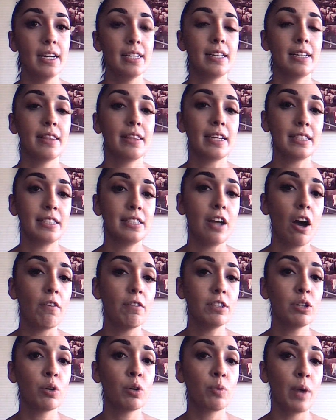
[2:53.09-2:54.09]
said that
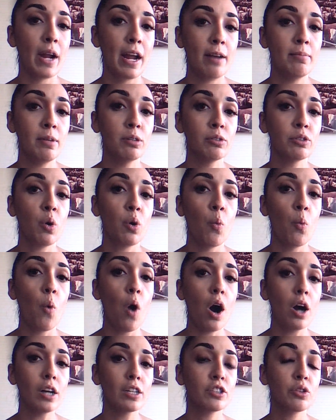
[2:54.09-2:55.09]
Salvador Ramos
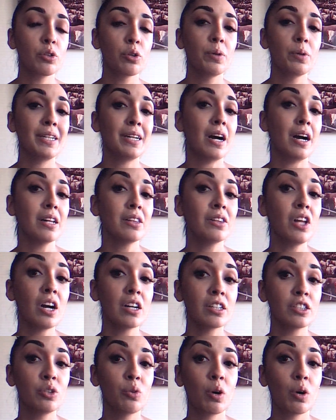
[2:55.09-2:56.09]
walks through an
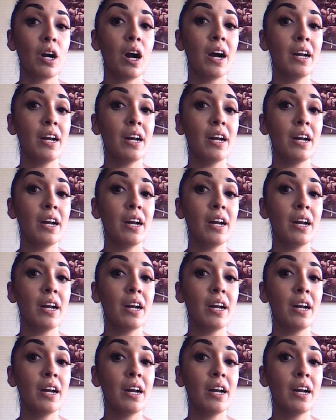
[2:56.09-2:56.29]
unlocked door